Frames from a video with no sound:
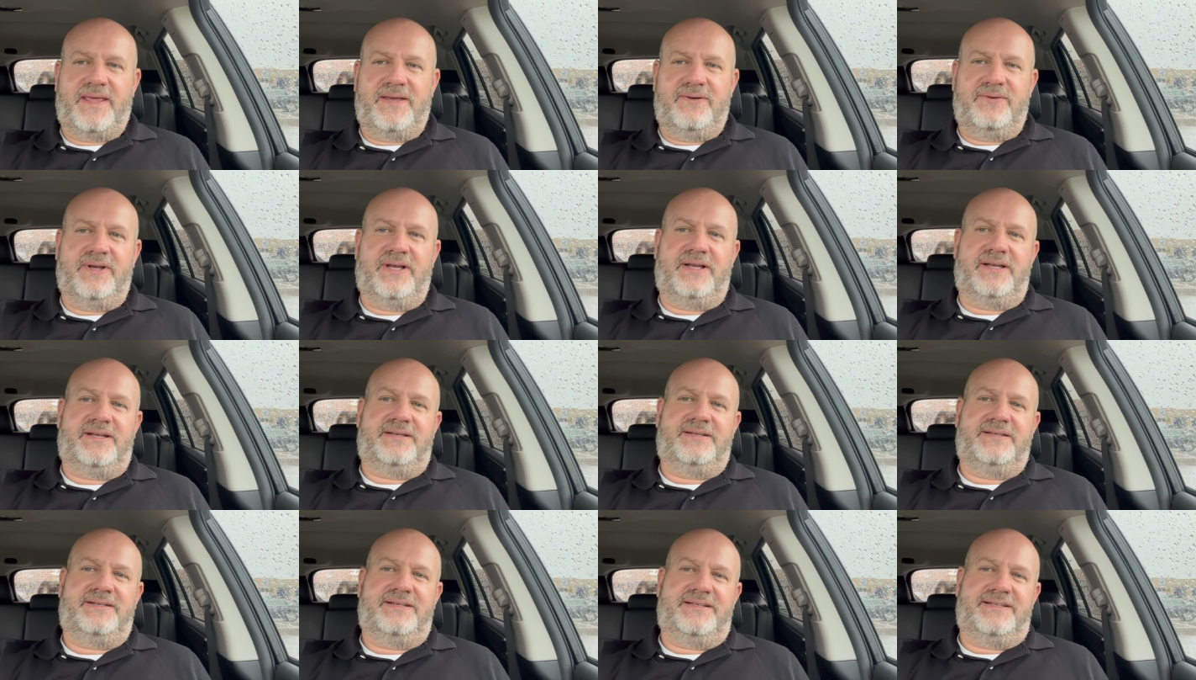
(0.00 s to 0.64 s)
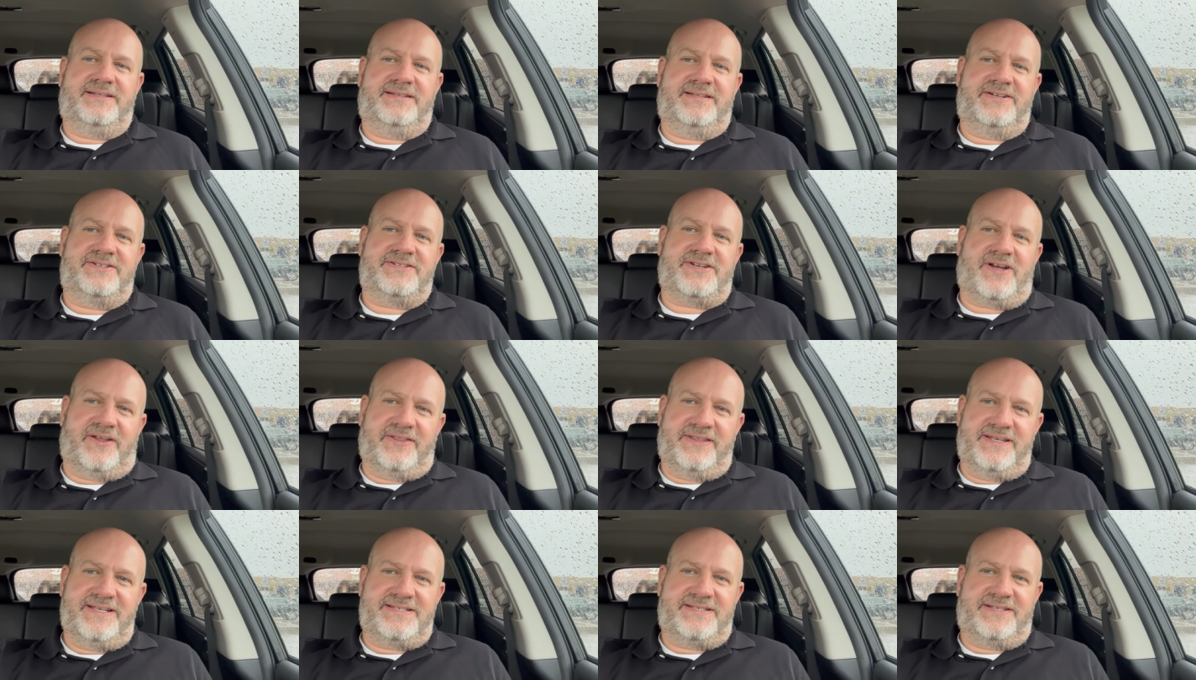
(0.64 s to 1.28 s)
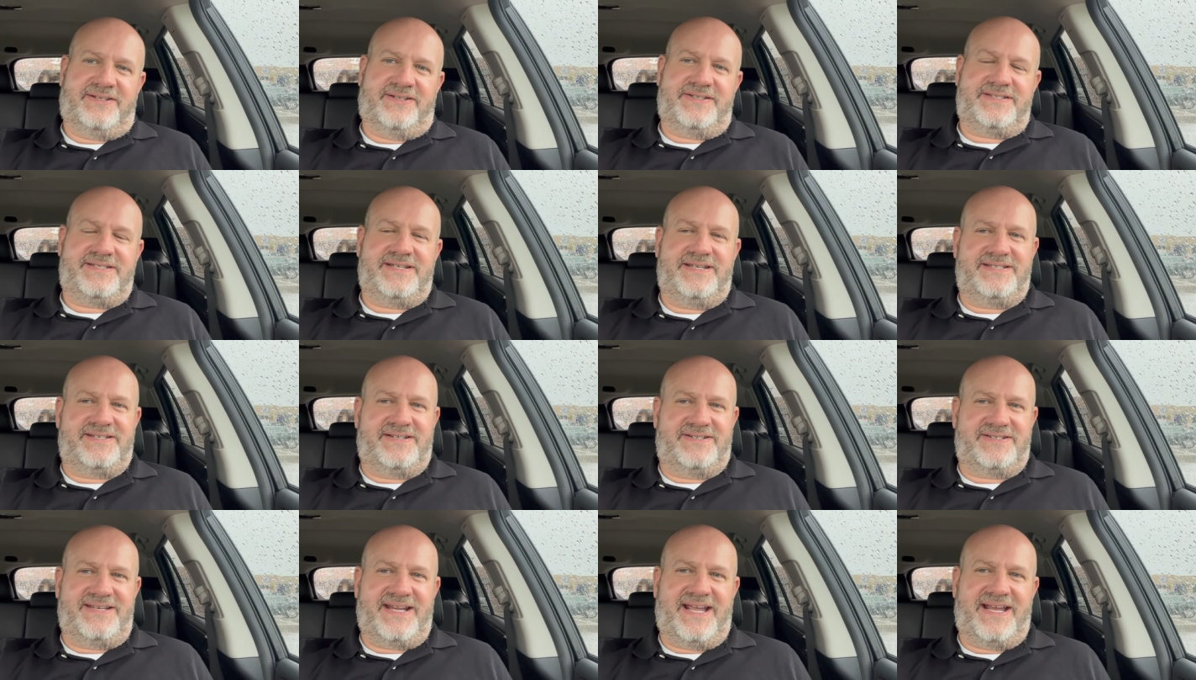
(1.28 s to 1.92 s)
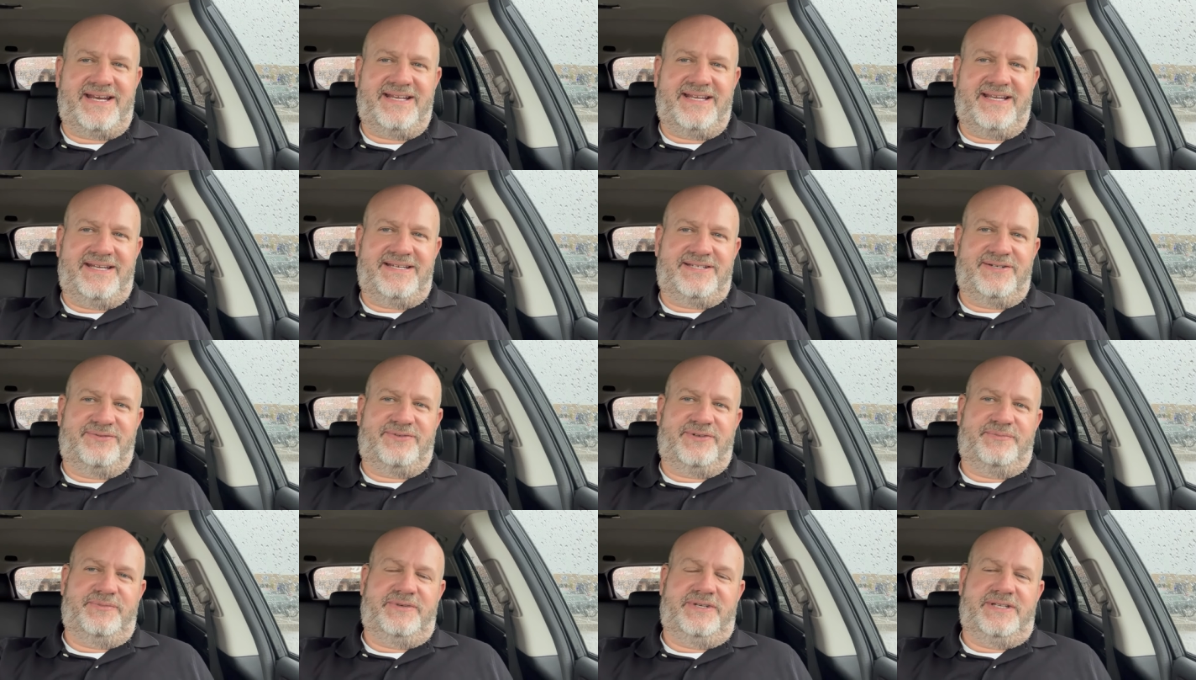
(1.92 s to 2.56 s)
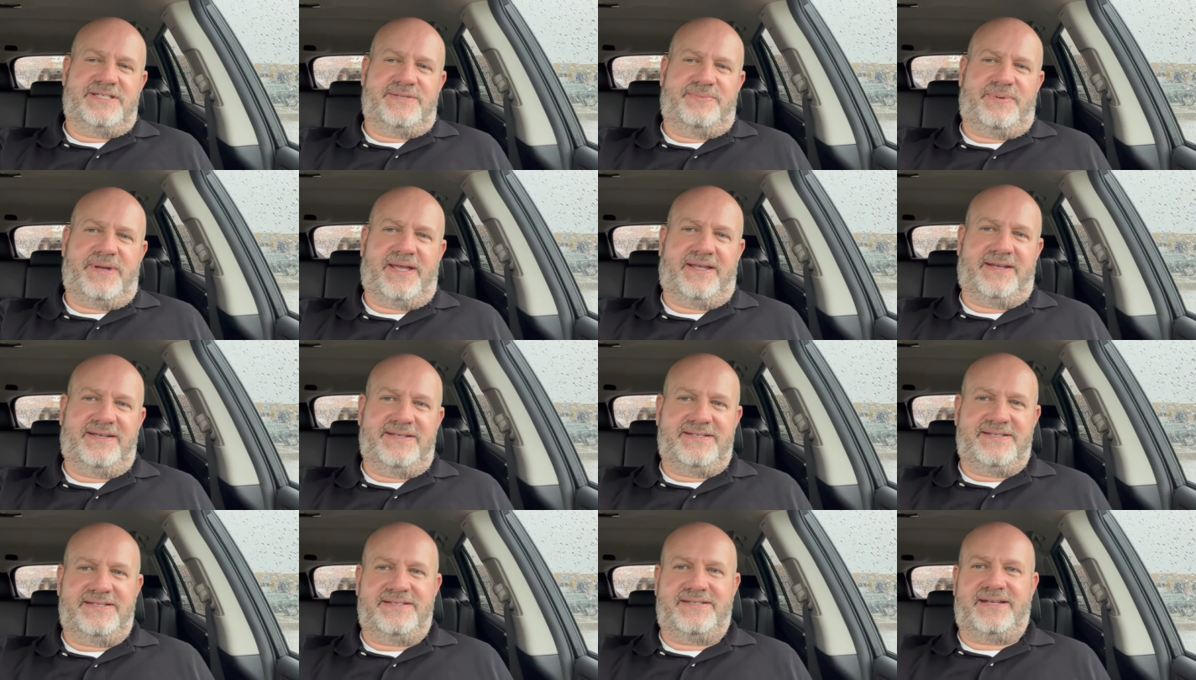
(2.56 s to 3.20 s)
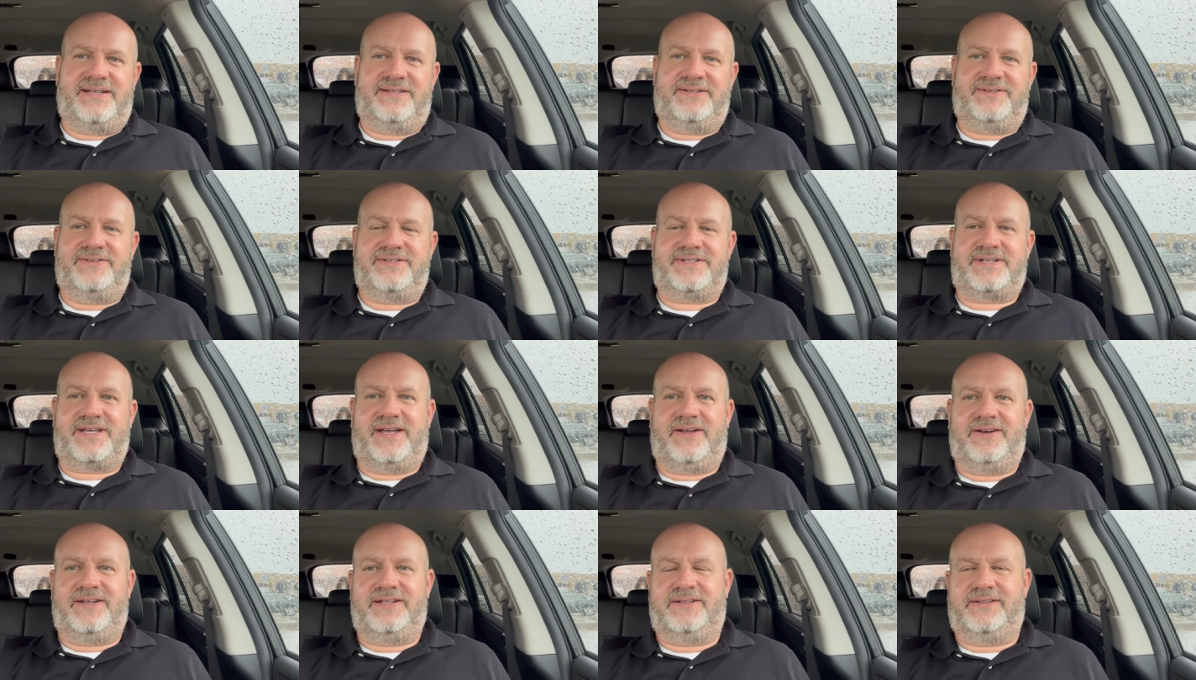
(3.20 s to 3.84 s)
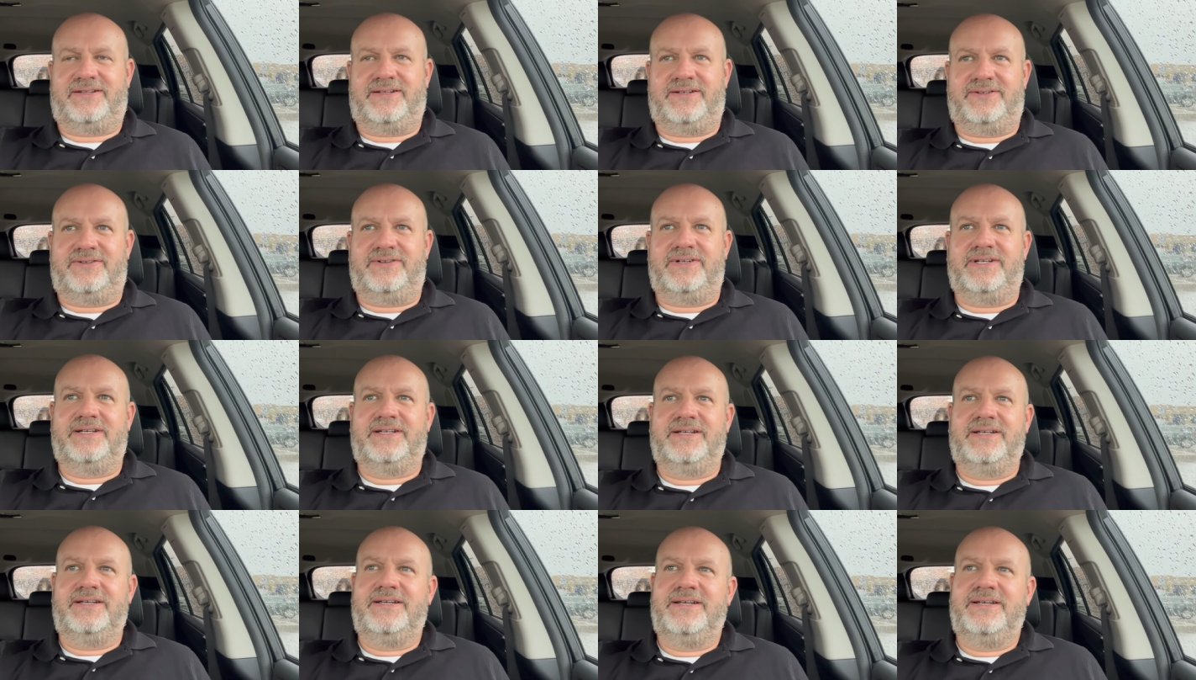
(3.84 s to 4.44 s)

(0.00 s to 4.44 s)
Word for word: Well, there's all these little cities. There's 98 different municipalities in St. Louis County alone.